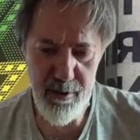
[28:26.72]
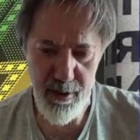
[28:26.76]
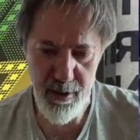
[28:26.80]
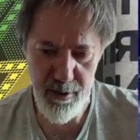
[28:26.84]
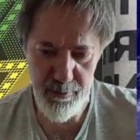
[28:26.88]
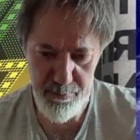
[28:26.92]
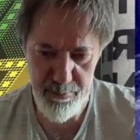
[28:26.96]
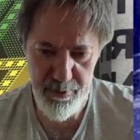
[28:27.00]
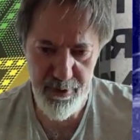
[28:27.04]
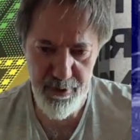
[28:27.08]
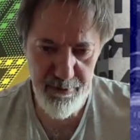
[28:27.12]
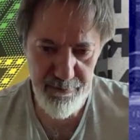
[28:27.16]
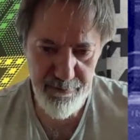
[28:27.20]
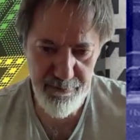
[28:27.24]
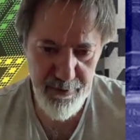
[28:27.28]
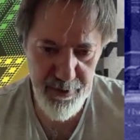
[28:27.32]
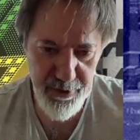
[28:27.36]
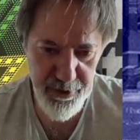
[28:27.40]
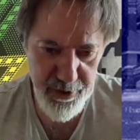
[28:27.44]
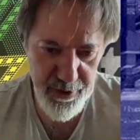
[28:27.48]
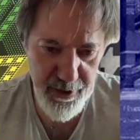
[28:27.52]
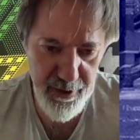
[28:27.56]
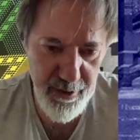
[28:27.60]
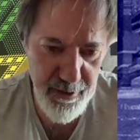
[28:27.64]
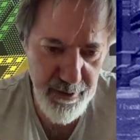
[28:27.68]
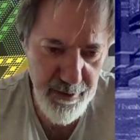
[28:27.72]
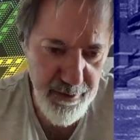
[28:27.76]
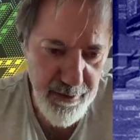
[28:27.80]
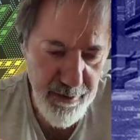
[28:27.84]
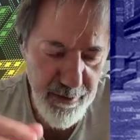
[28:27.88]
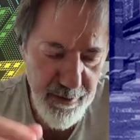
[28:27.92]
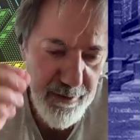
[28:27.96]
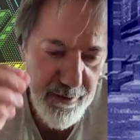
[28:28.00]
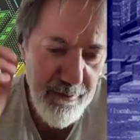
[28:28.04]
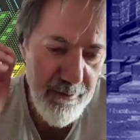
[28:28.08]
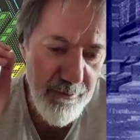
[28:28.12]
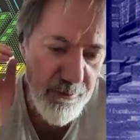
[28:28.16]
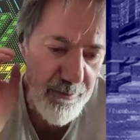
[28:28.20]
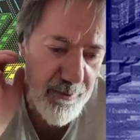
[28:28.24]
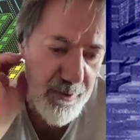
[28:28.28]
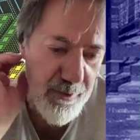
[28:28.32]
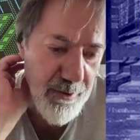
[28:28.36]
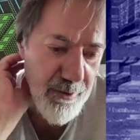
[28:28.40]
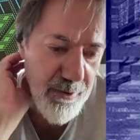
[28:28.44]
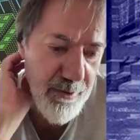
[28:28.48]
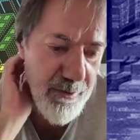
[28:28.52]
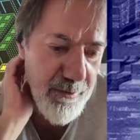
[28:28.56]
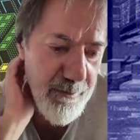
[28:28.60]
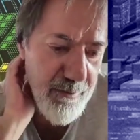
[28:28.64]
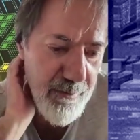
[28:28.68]
I briefly share here
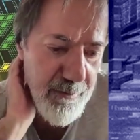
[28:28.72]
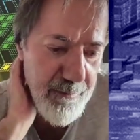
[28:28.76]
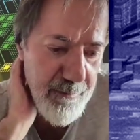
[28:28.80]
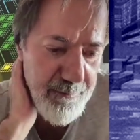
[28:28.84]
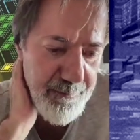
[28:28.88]
with you.